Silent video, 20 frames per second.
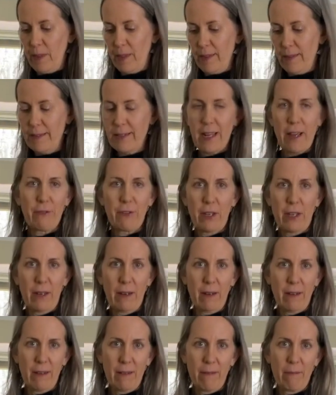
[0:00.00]

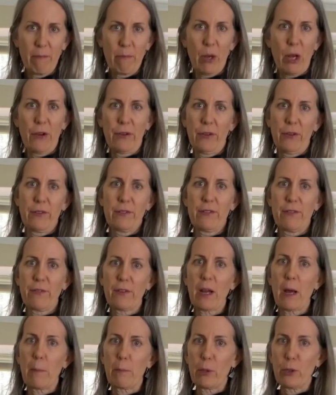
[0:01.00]
7 bottles of
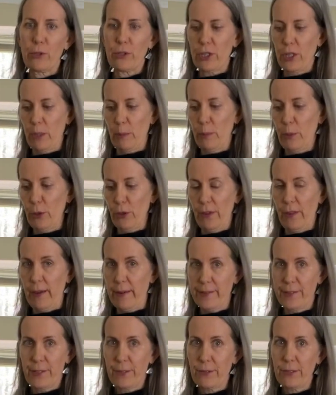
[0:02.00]
kombucha per
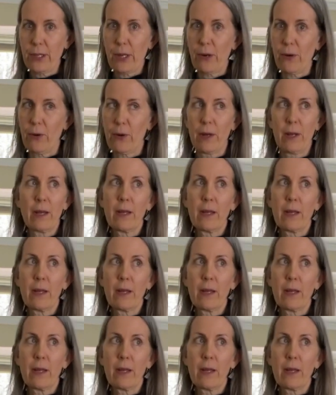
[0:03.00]
this. So